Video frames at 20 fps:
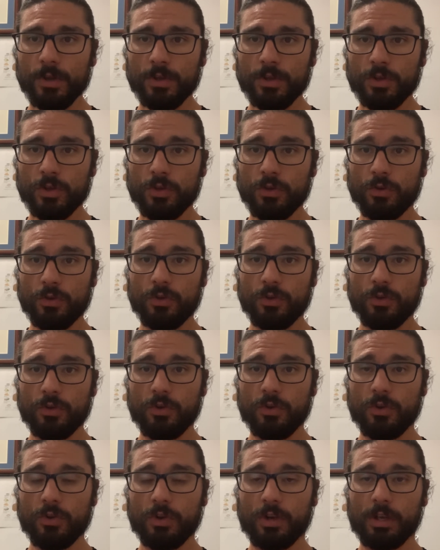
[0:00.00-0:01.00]

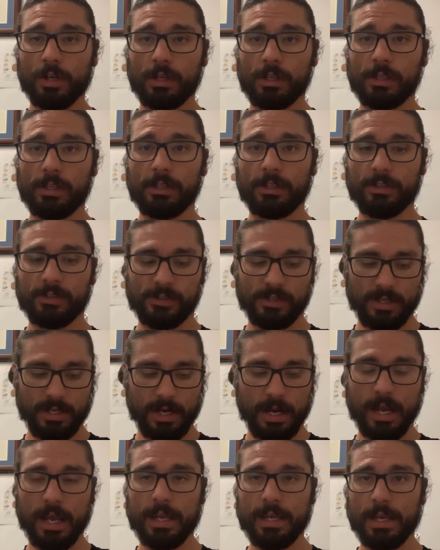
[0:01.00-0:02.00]
you can clearly see
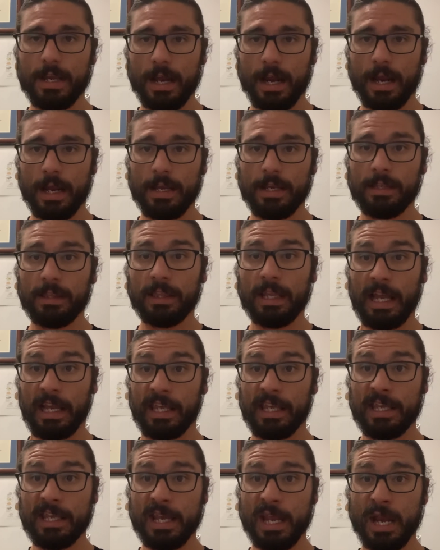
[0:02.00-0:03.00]
a
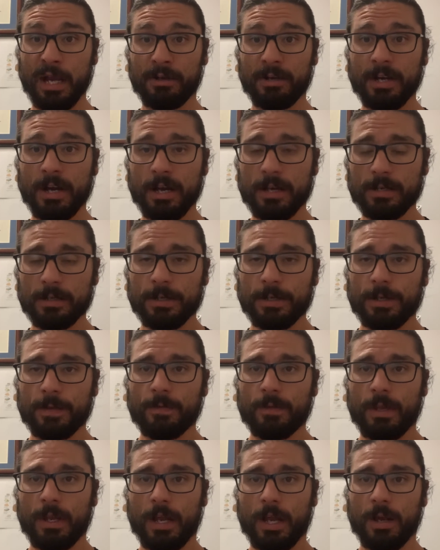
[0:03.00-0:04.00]
lacking area
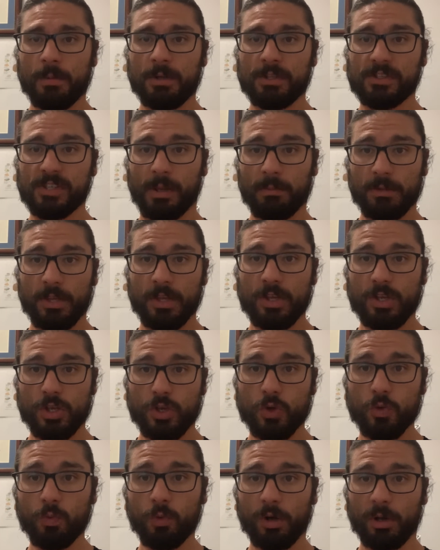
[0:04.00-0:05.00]
and something that
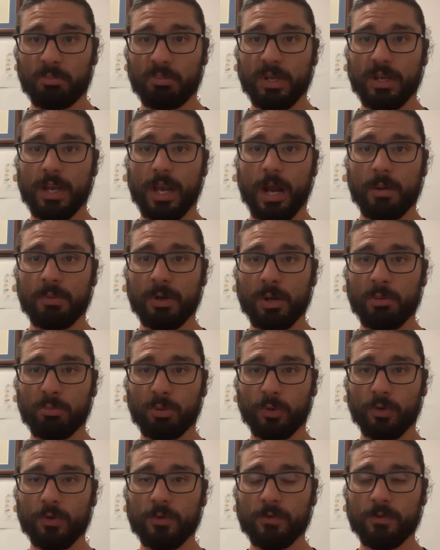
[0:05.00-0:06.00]
you want to pick up and
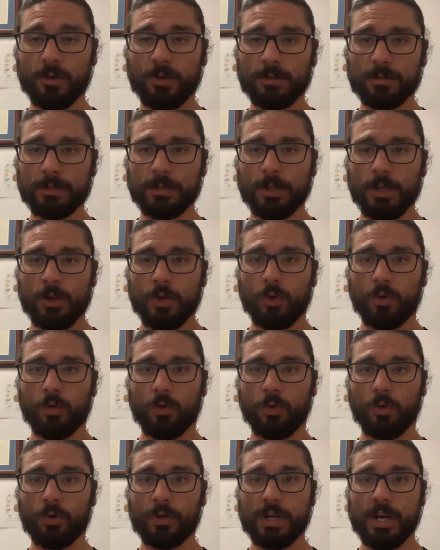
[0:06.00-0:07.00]
improve on,
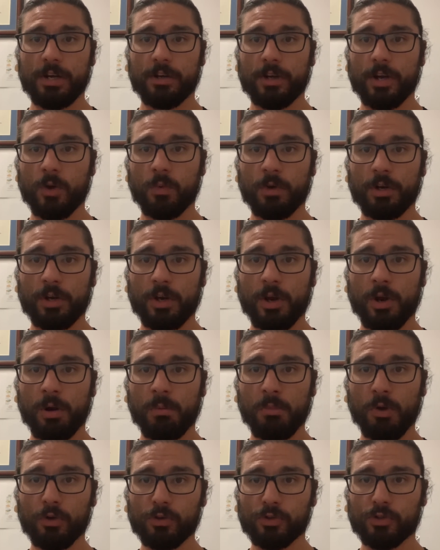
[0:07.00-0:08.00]
or an area where you are
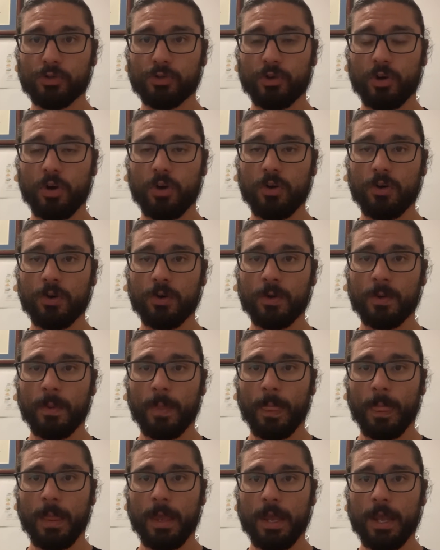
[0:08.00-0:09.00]
most strong
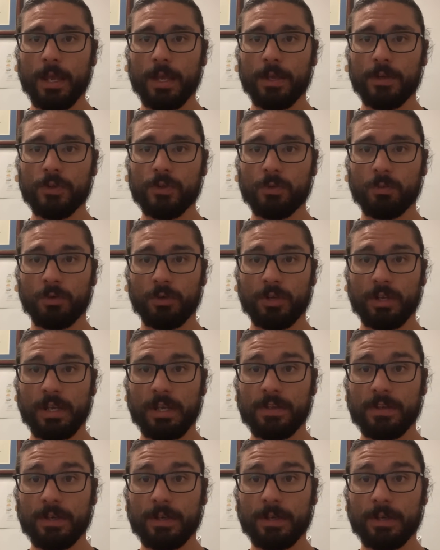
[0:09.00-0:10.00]
and you want to
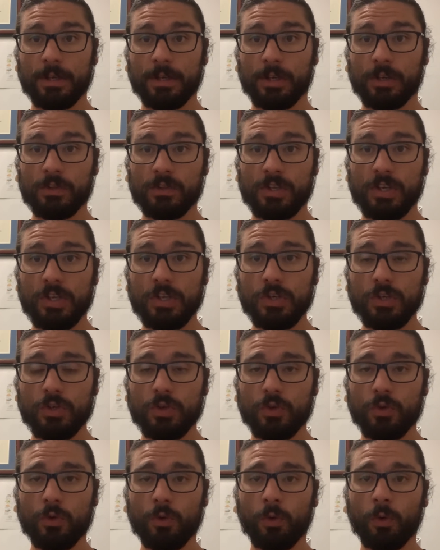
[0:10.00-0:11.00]
either
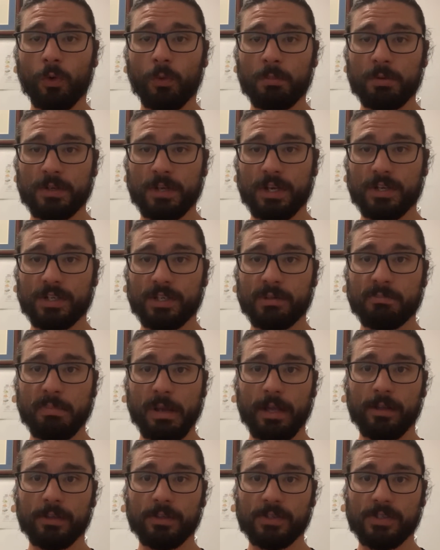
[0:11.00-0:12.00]
continue or potentially
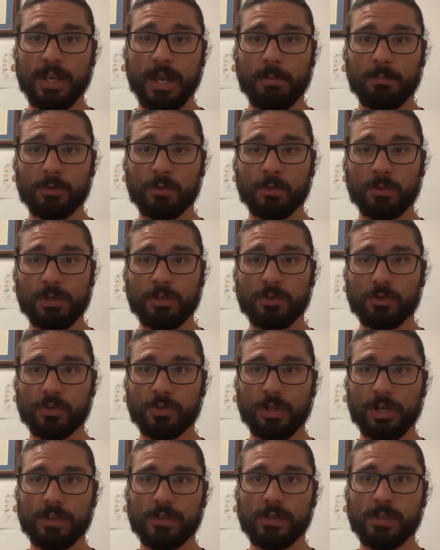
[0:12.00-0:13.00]
balance out between your
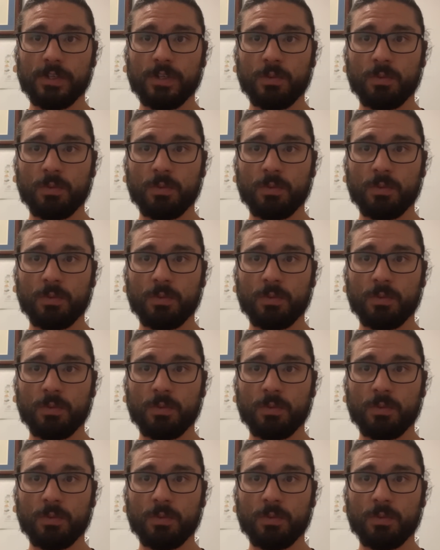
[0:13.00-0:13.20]
strengths and your